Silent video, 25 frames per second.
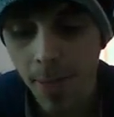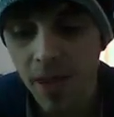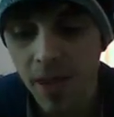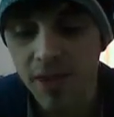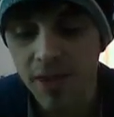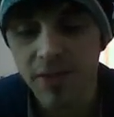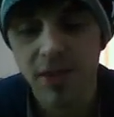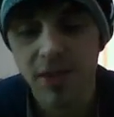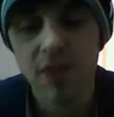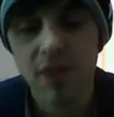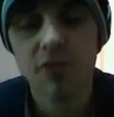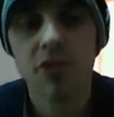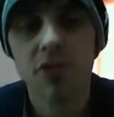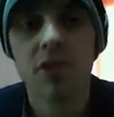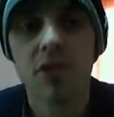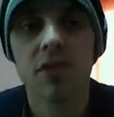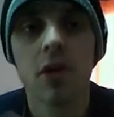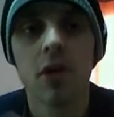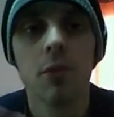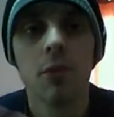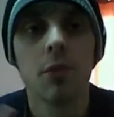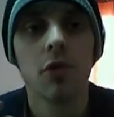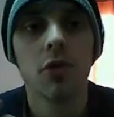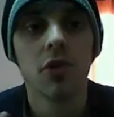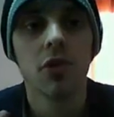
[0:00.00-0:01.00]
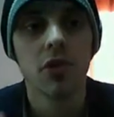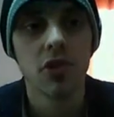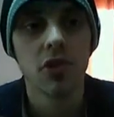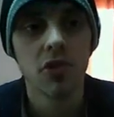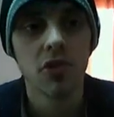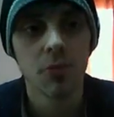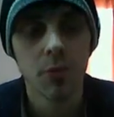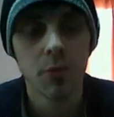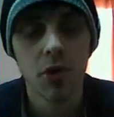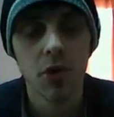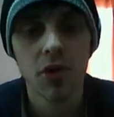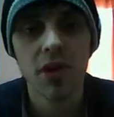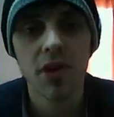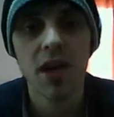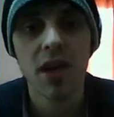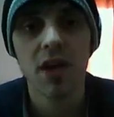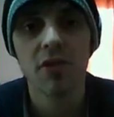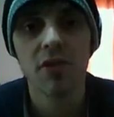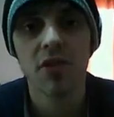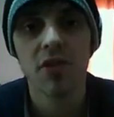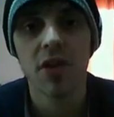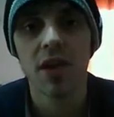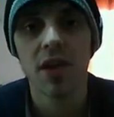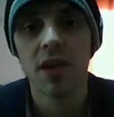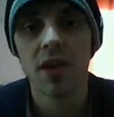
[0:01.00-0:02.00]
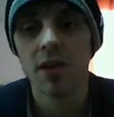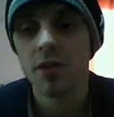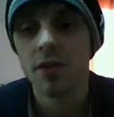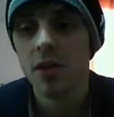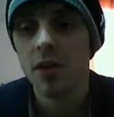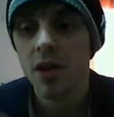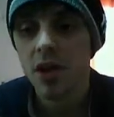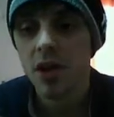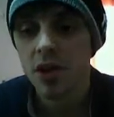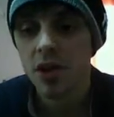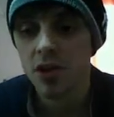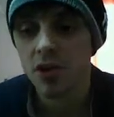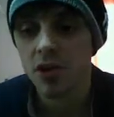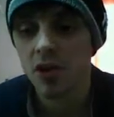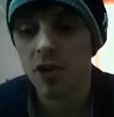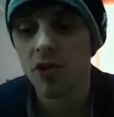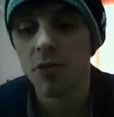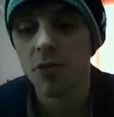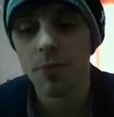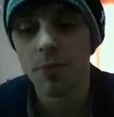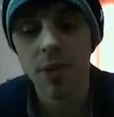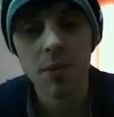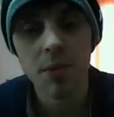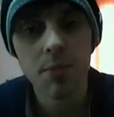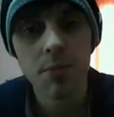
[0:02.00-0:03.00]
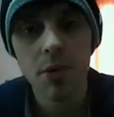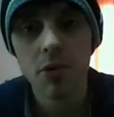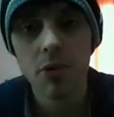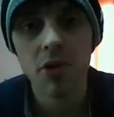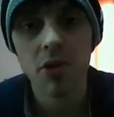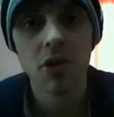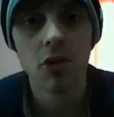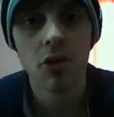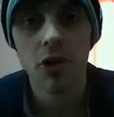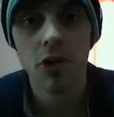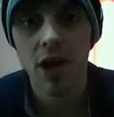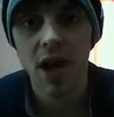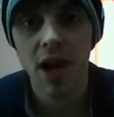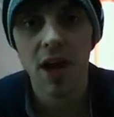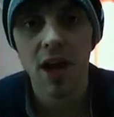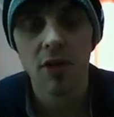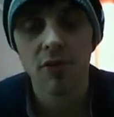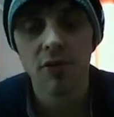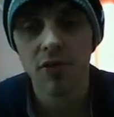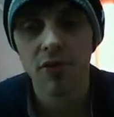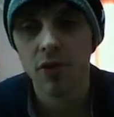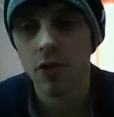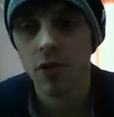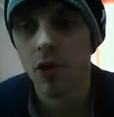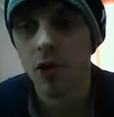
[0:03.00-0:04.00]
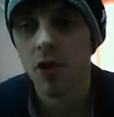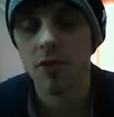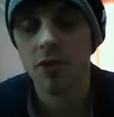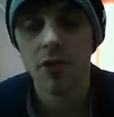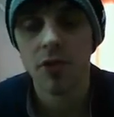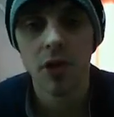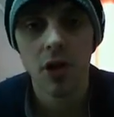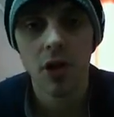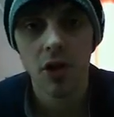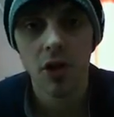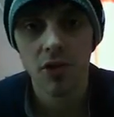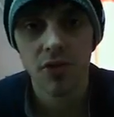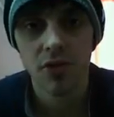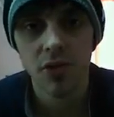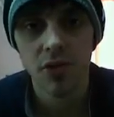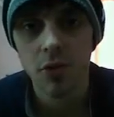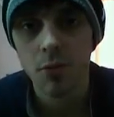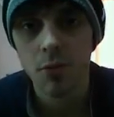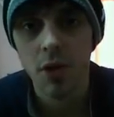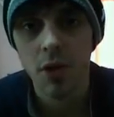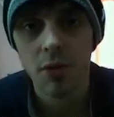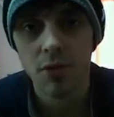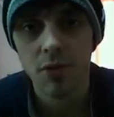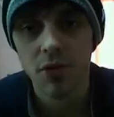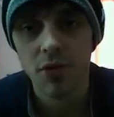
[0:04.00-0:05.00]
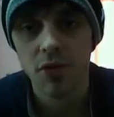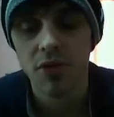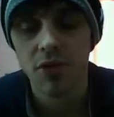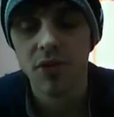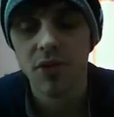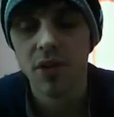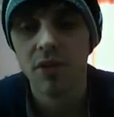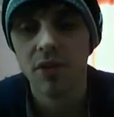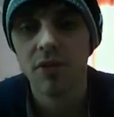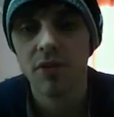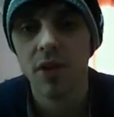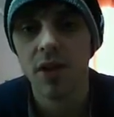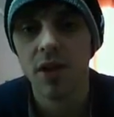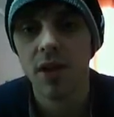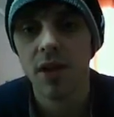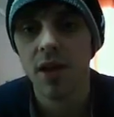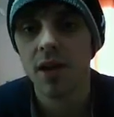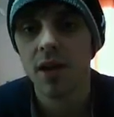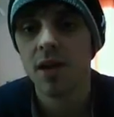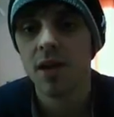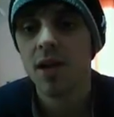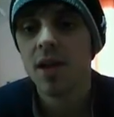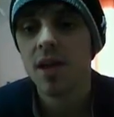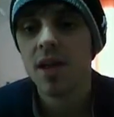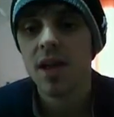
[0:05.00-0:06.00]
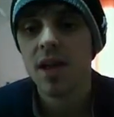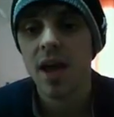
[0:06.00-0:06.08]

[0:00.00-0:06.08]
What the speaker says: say for example that you've put the effort in, you've been building your account for over the last few months and stuff like that,